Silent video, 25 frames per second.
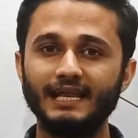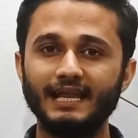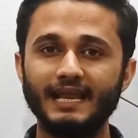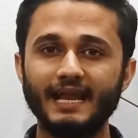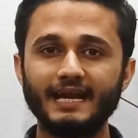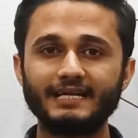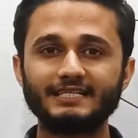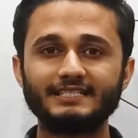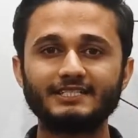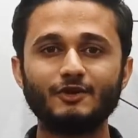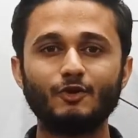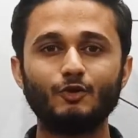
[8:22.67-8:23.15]

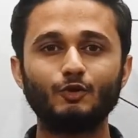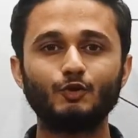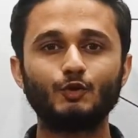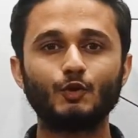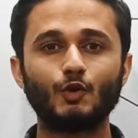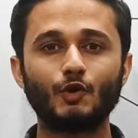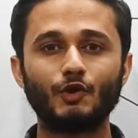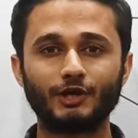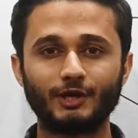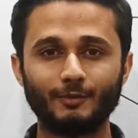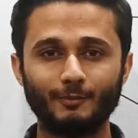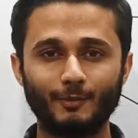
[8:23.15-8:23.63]
Let's now
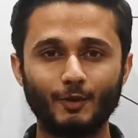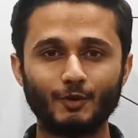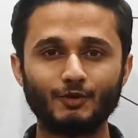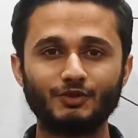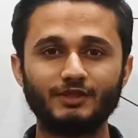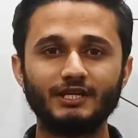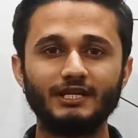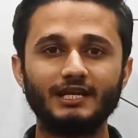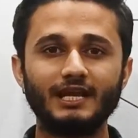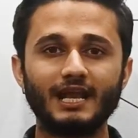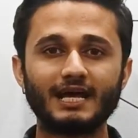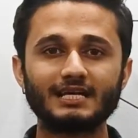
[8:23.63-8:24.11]
talk
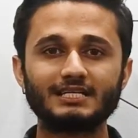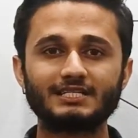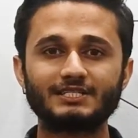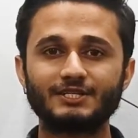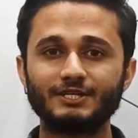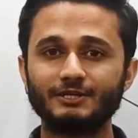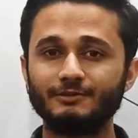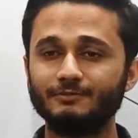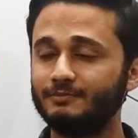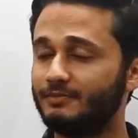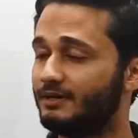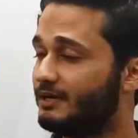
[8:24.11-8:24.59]
about the
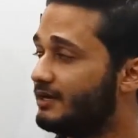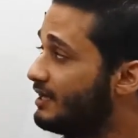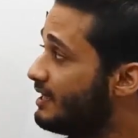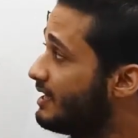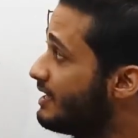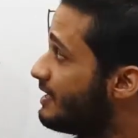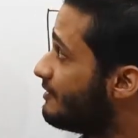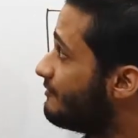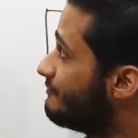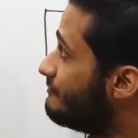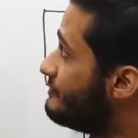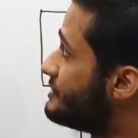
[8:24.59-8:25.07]
last term,
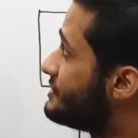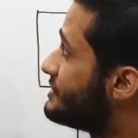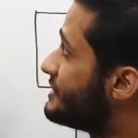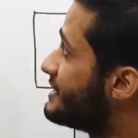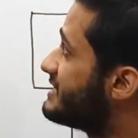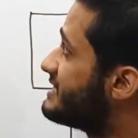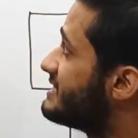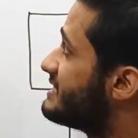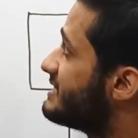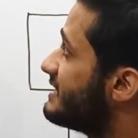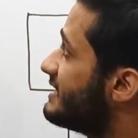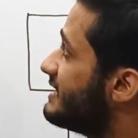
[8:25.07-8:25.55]

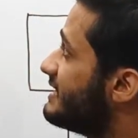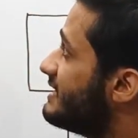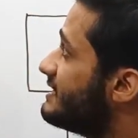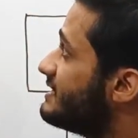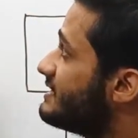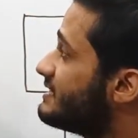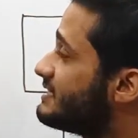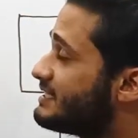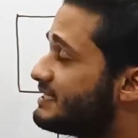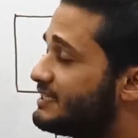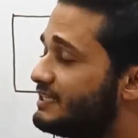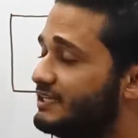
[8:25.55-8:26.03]
which is
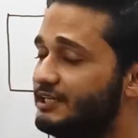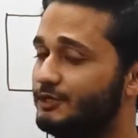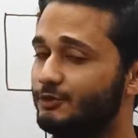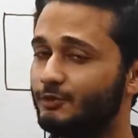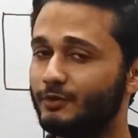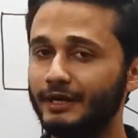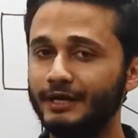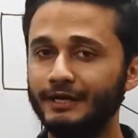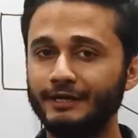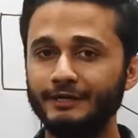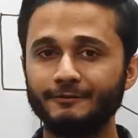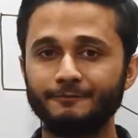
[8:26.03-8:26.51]

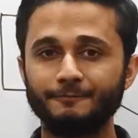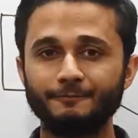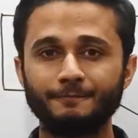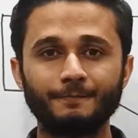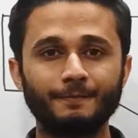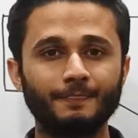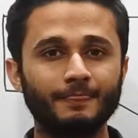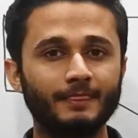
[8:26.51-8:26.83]
slew rate.